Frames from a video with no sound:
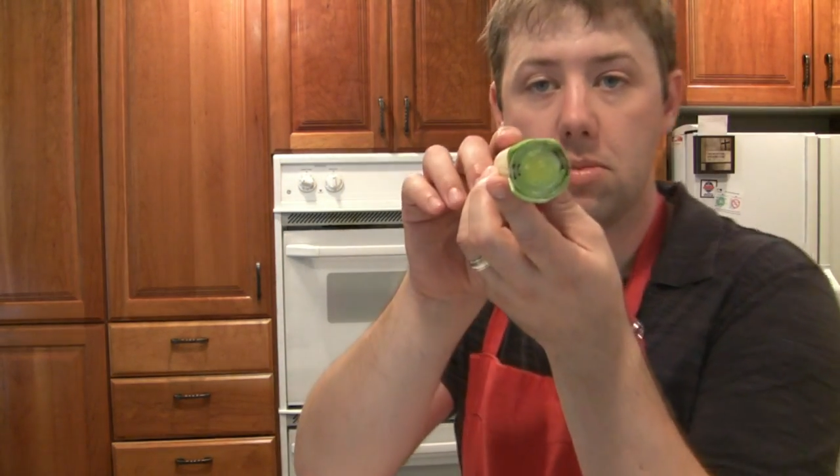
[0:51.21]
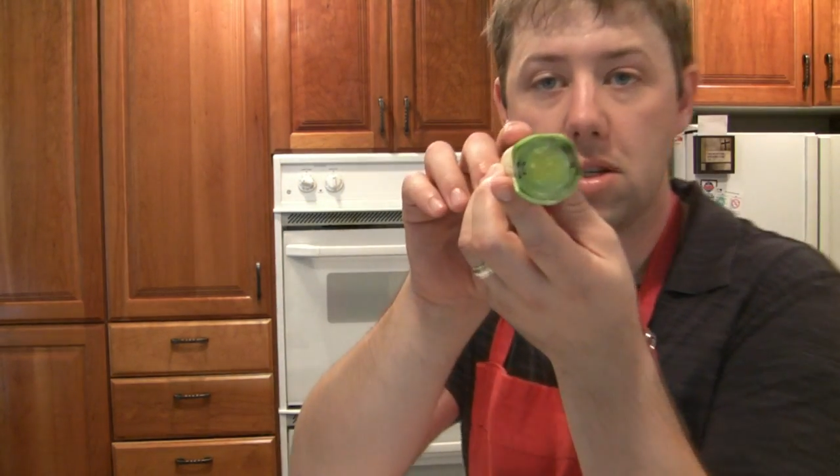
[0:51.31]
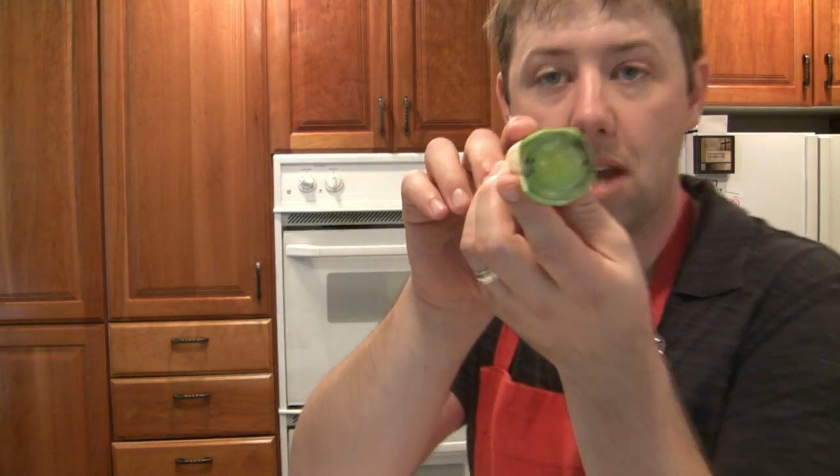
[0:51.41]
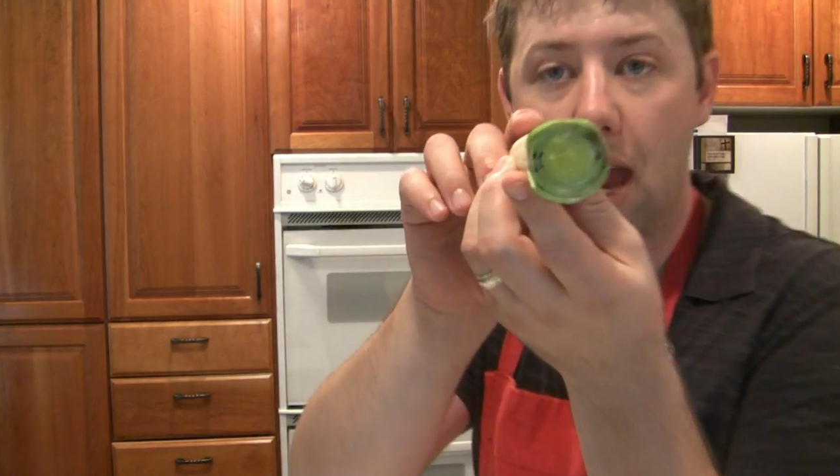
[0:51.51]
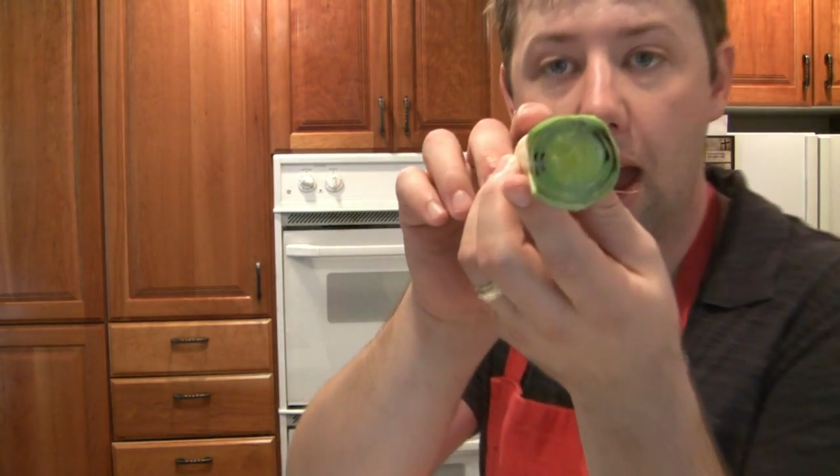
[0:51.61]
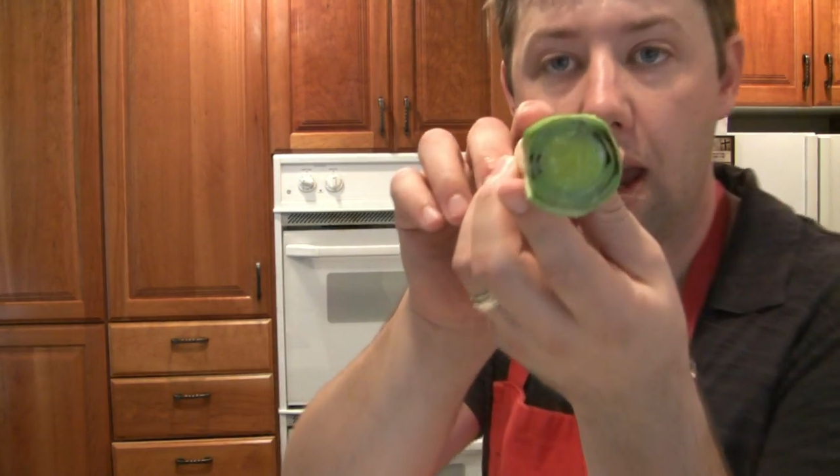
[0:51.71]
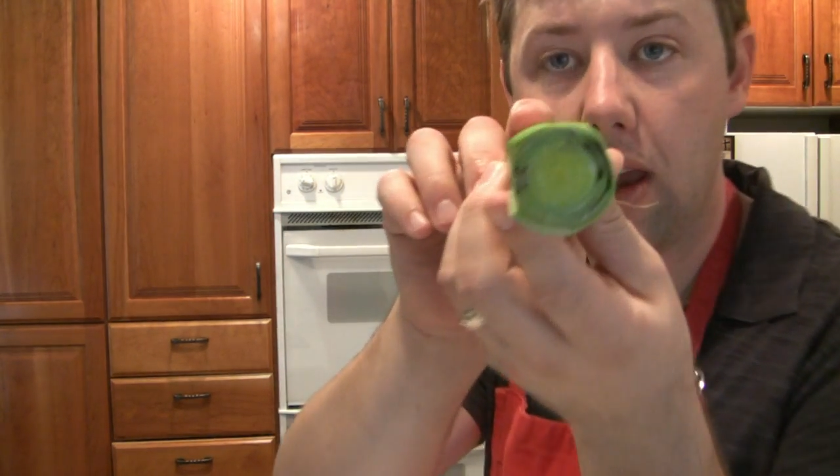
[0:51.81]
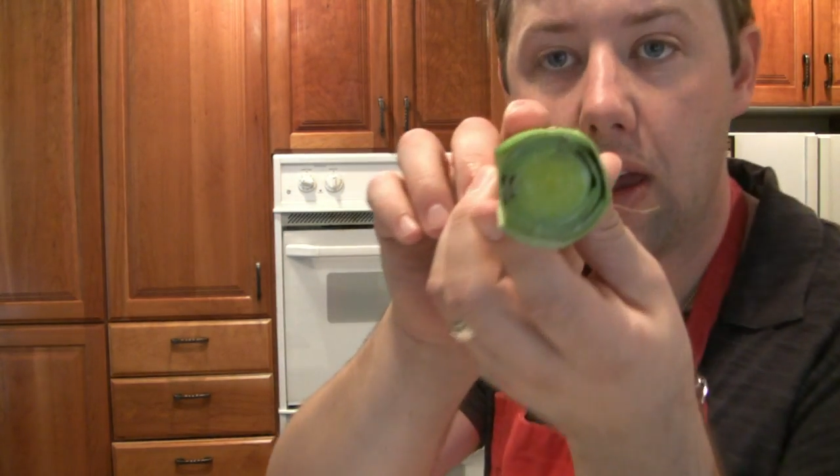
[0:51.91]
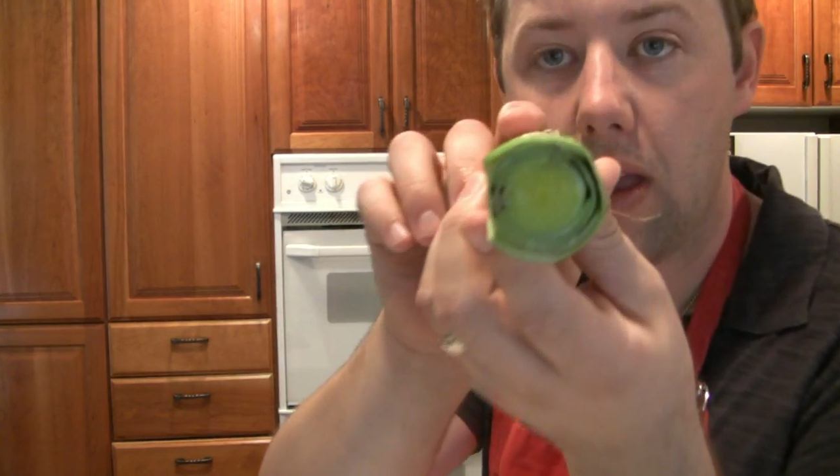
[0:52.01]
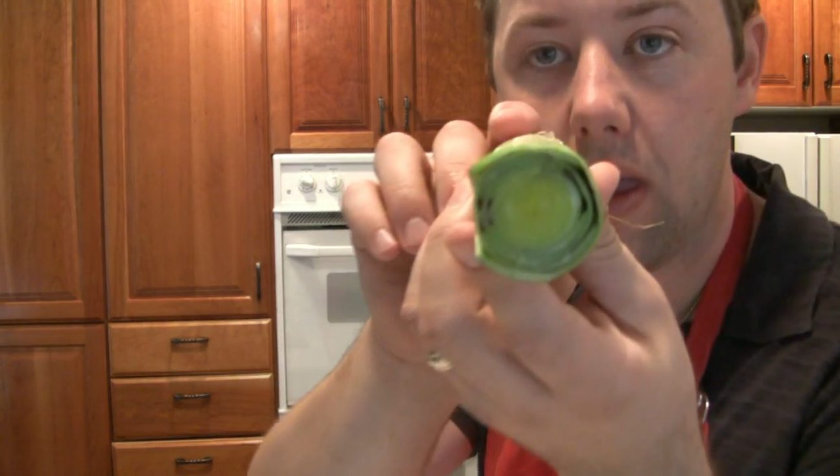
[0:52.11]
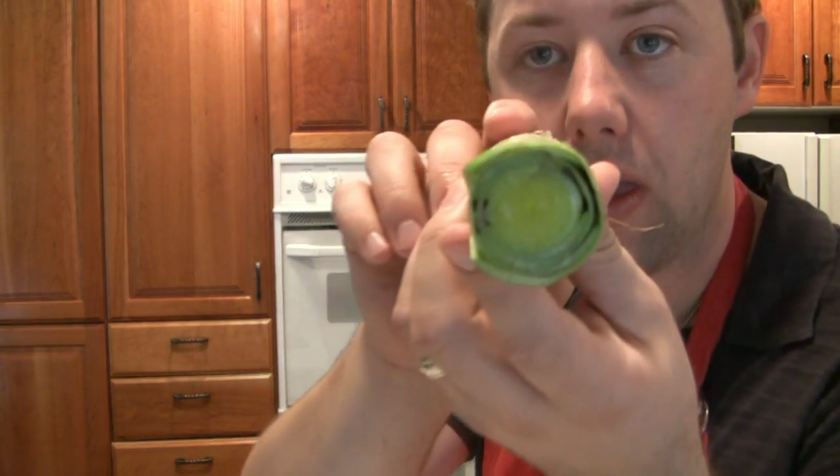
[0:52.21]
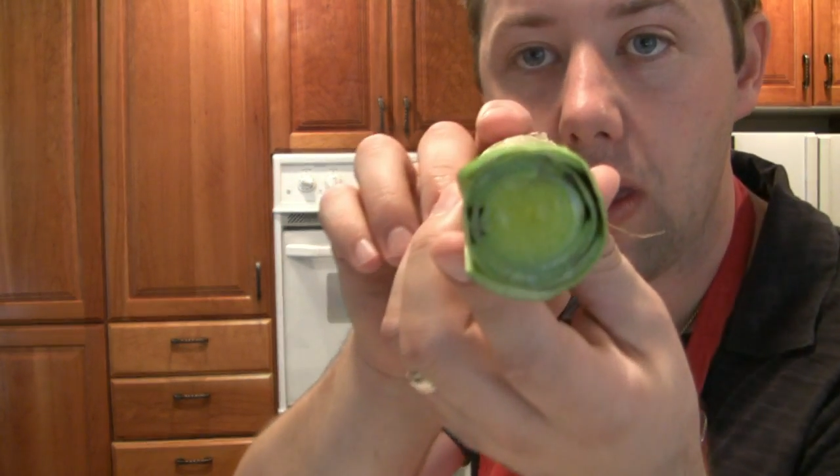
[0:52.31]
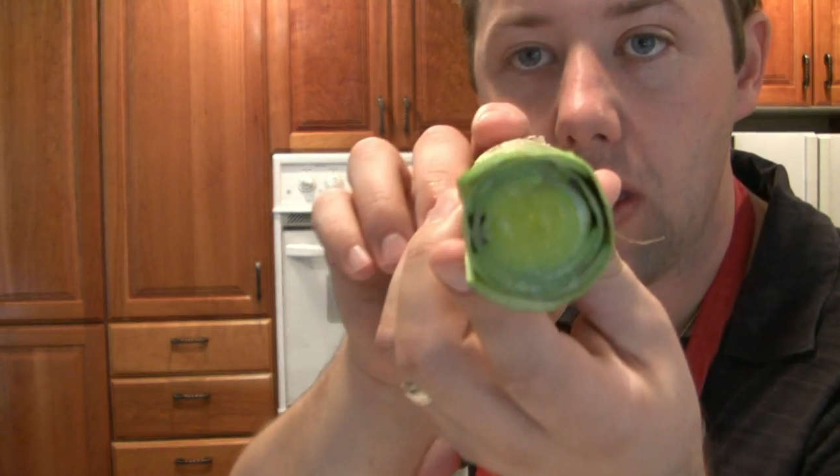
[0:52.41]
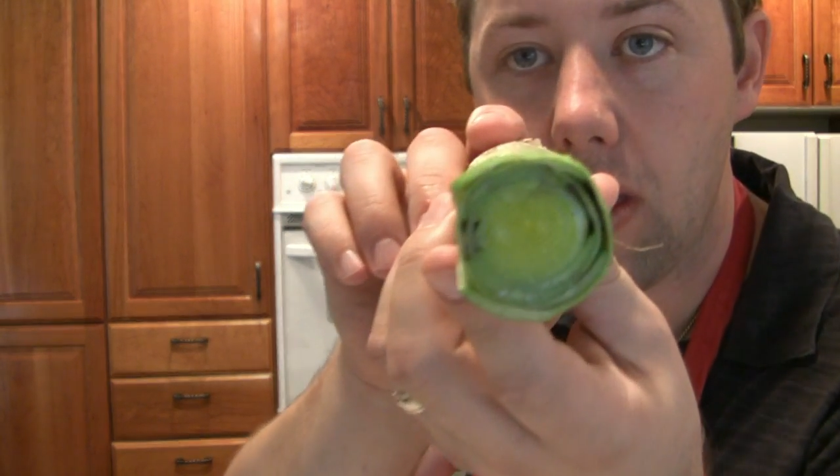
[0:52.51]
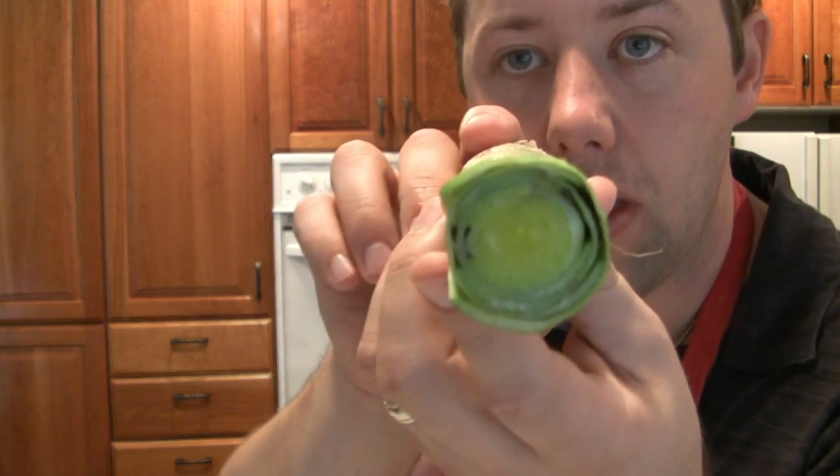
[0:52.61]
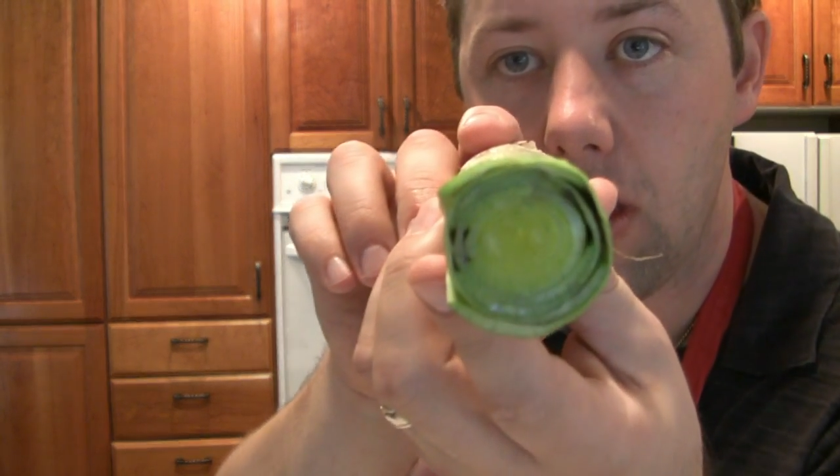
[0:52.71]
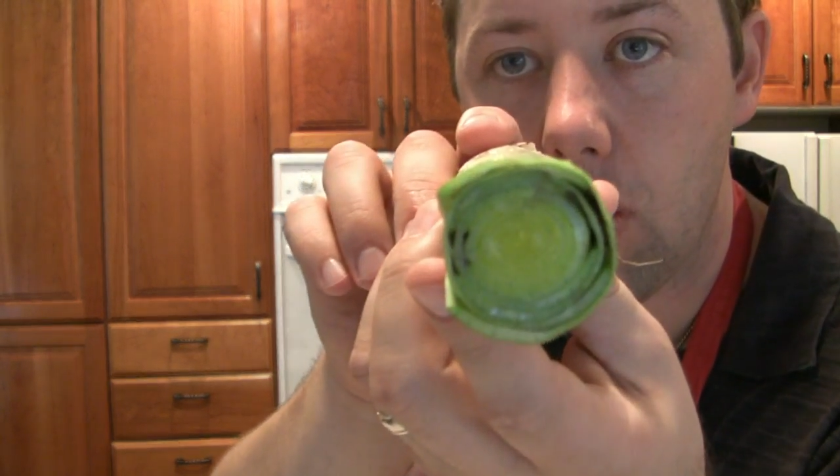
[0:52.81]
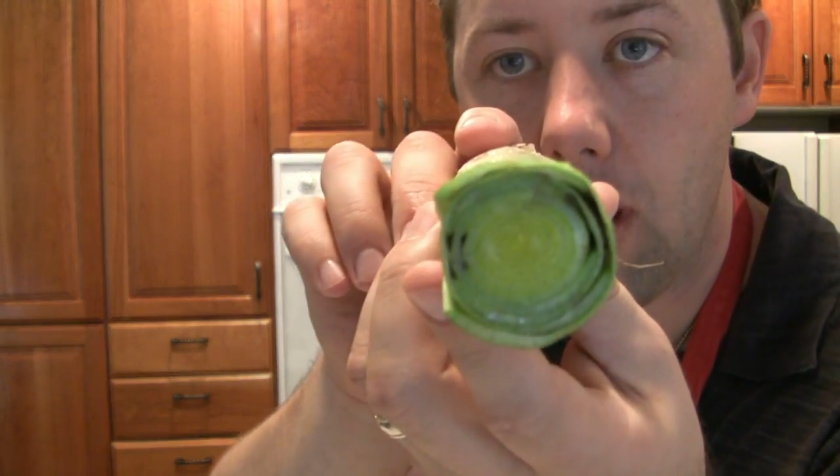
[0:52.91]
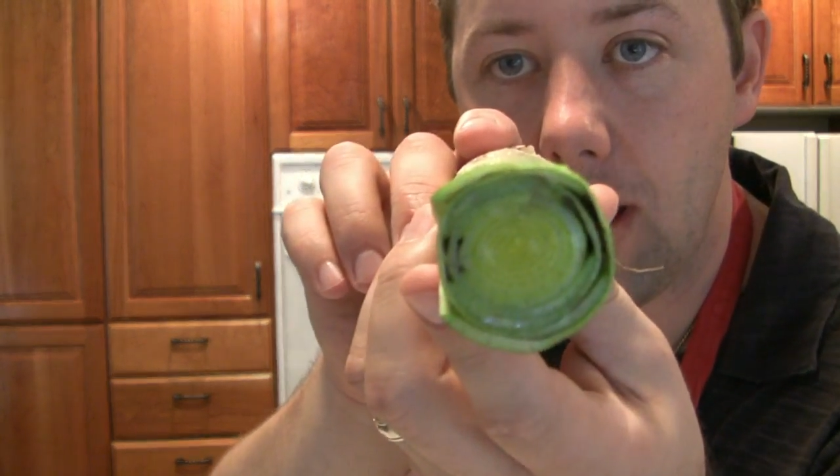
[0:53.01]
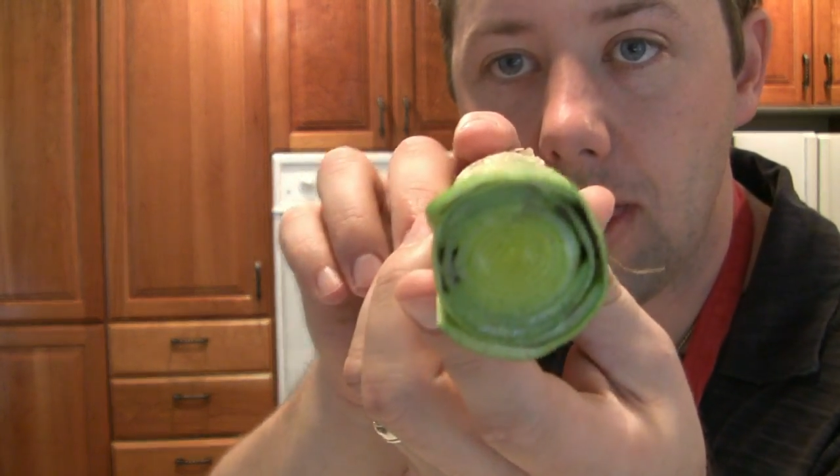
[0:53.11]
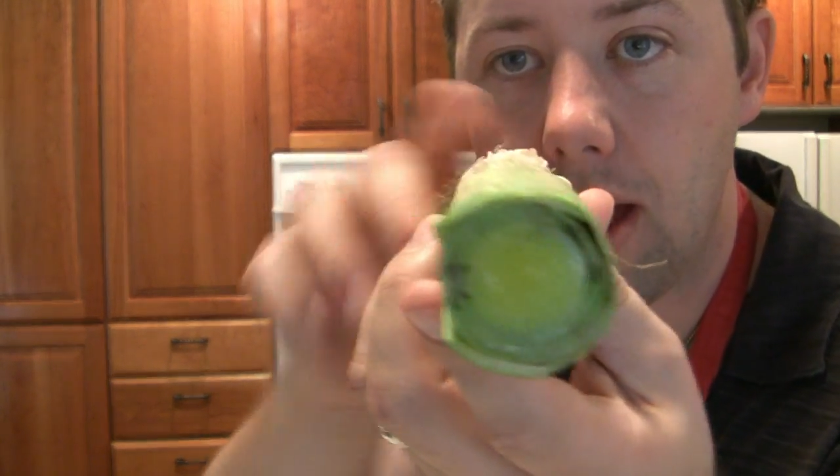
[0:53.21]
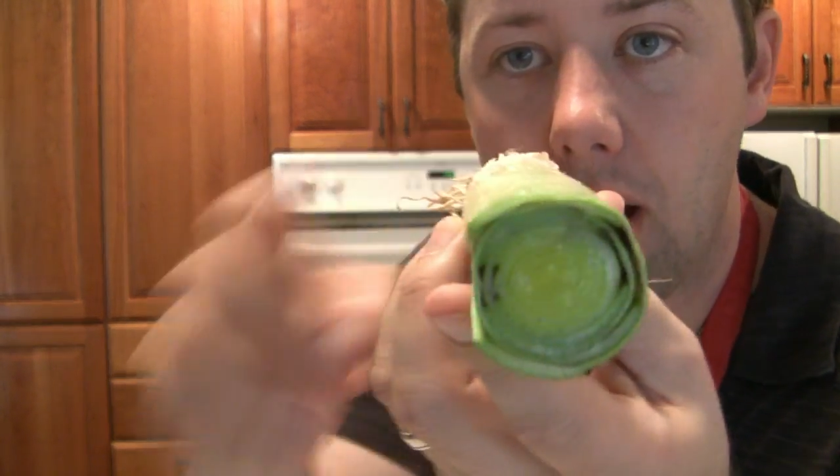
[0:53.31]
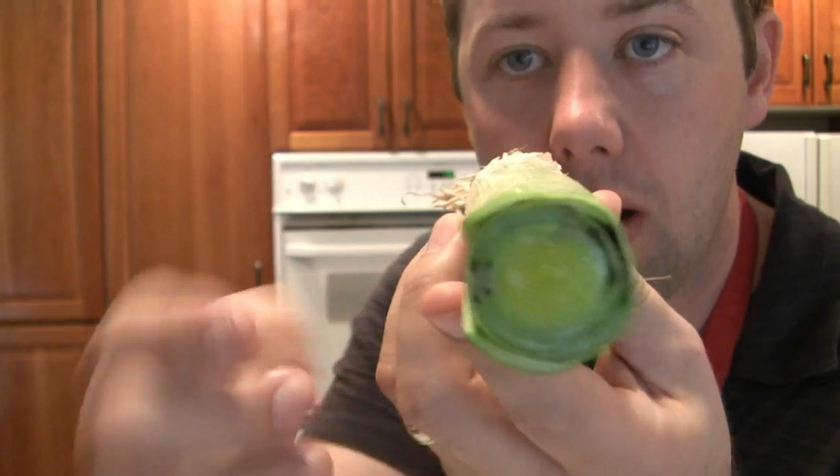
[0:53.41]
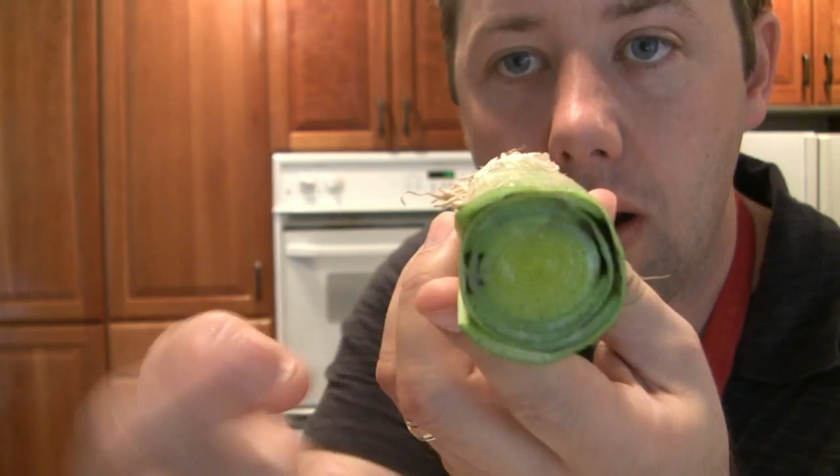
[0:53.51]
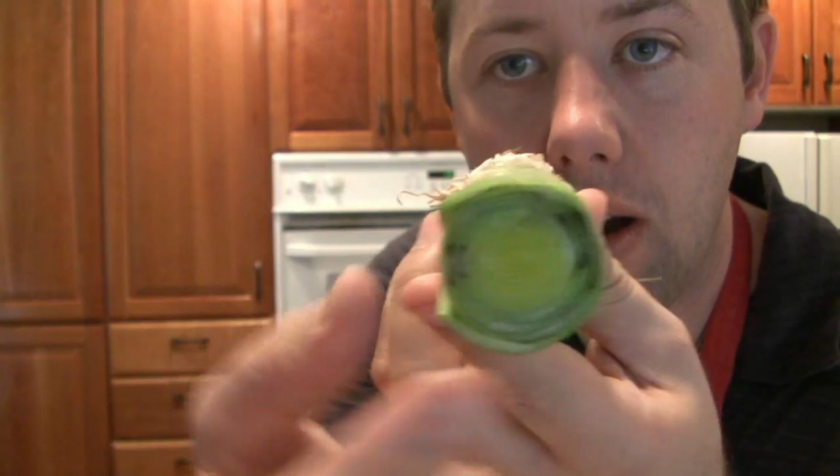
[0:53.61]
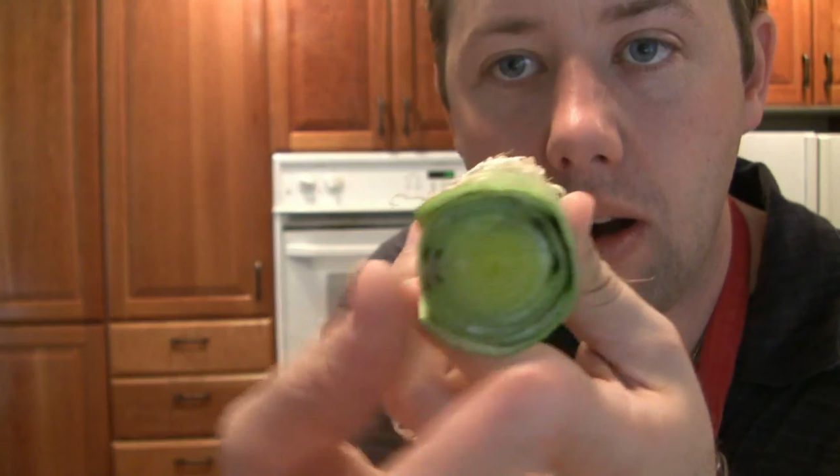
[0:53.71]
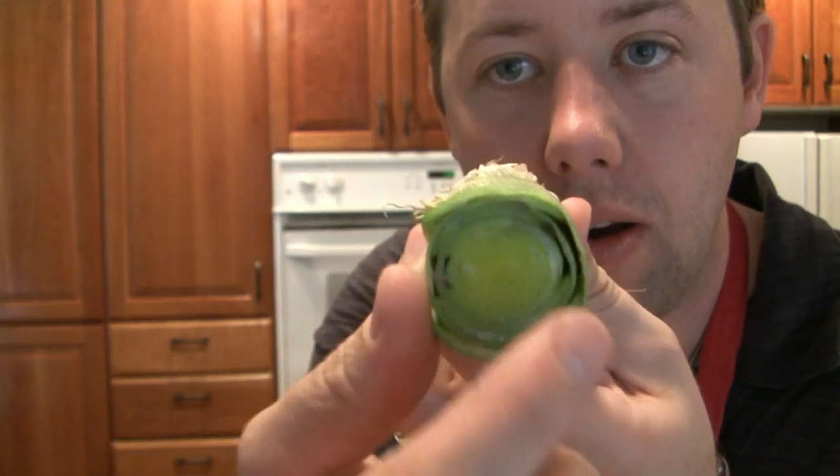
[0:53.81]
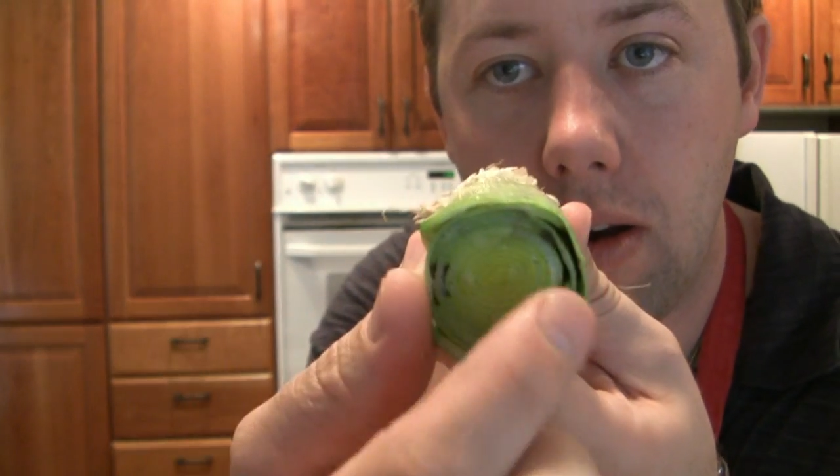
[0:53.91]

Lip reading: sand right there,